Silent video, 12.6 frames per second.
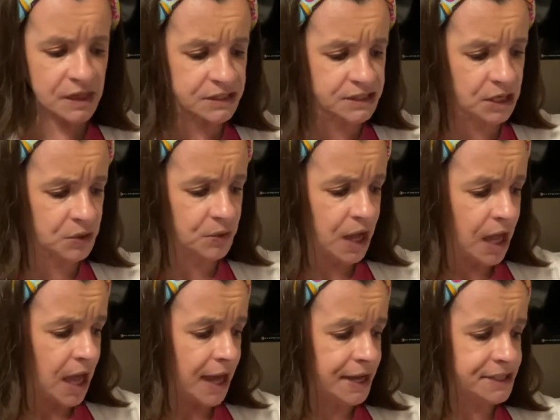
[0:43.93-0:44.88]
So
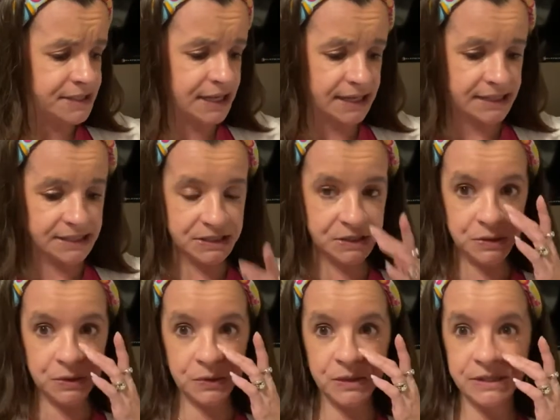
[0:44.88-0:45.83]
I just got into
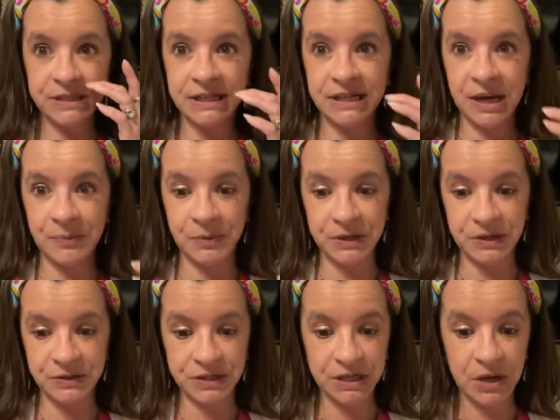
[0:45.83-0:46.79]
quilting a couple
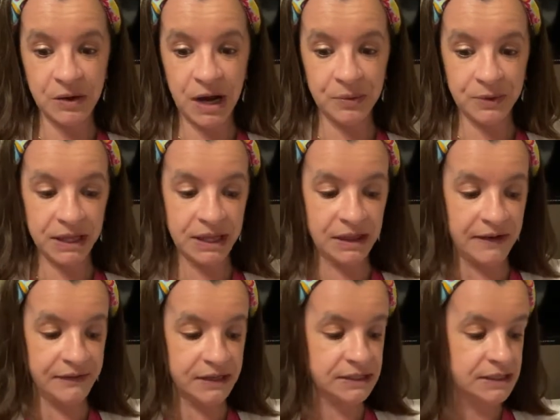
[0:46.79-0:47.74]
years ago. I really love
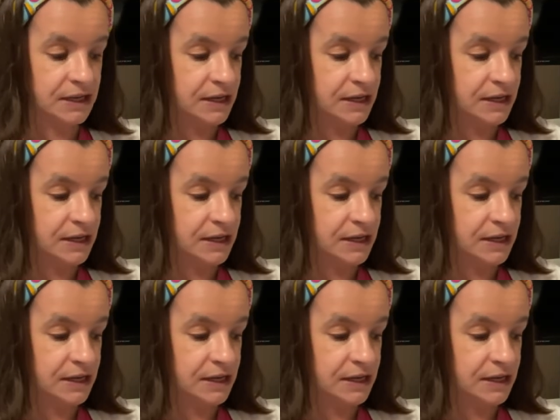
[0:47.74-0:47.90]
it.